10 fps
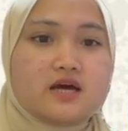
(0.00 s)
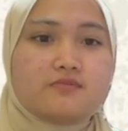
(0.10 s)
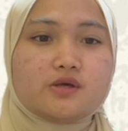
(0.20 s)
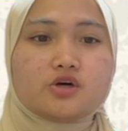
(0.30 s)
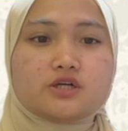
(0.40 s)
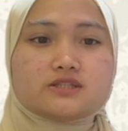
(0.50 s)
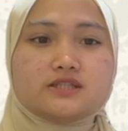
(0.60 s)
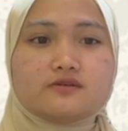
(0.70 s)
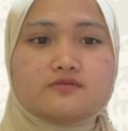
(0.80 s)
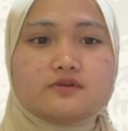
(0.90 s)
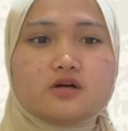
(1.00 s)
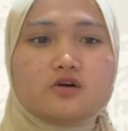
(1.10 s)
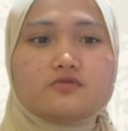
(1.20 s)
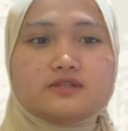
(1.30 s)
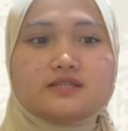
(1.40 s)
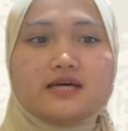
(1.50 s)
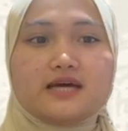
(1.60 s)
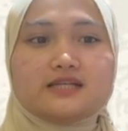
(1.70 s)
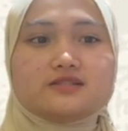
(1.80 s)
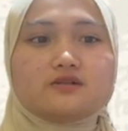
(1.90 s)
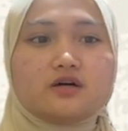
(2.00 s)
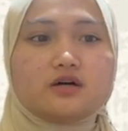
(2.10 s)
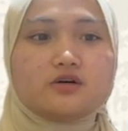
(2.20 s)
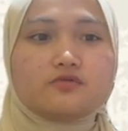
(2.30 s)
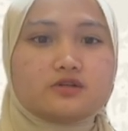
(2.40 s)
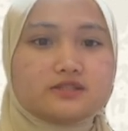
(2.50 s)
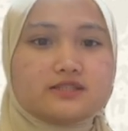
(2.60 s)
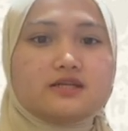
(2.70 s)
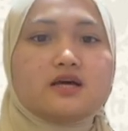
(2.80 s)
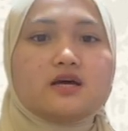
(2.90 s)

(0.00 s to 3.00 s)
because the field of physics has forgot